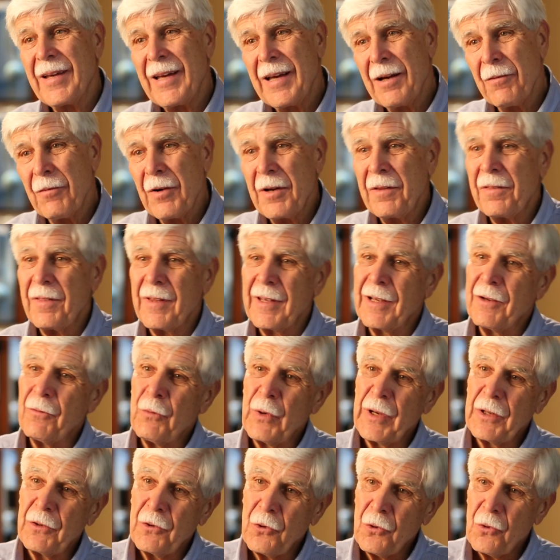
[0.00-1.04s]
Everything
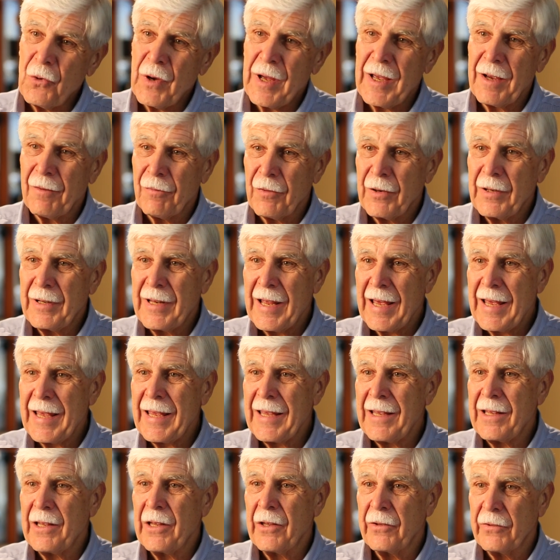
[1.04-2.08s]
we do every
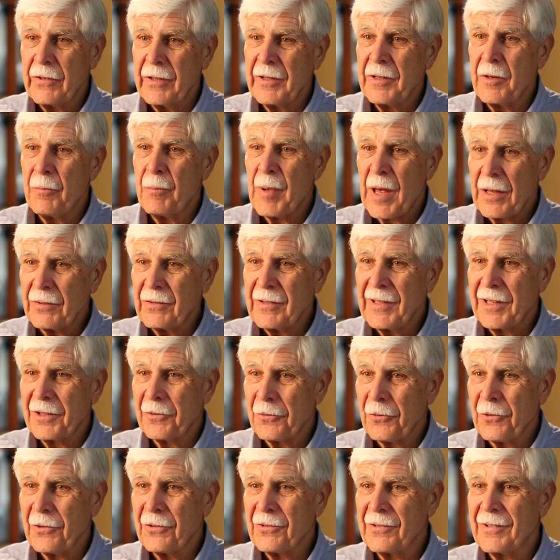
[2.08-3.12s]
day is in the best
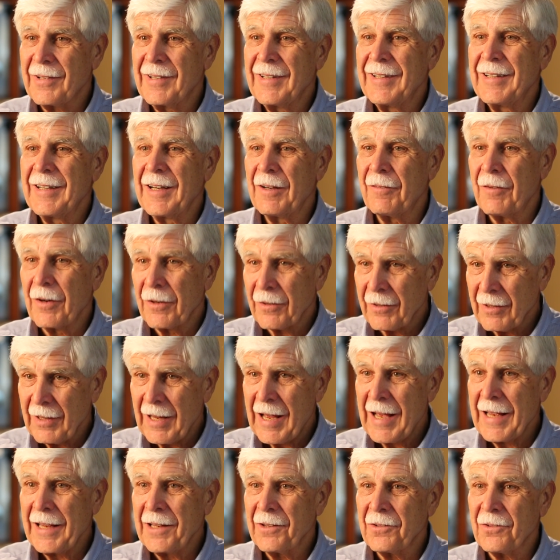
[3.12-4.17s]
interest of our
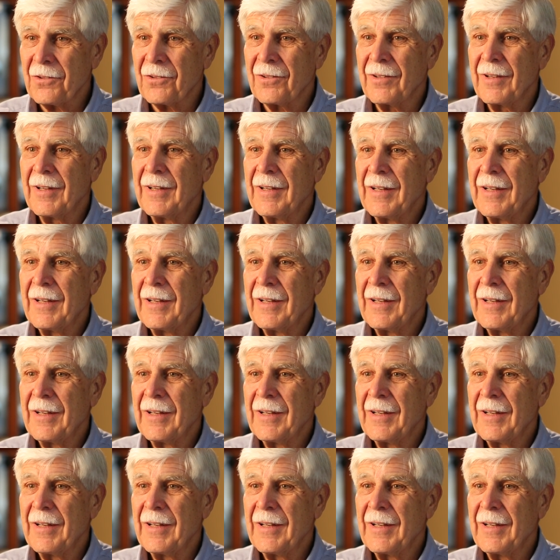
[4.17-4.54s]
clients.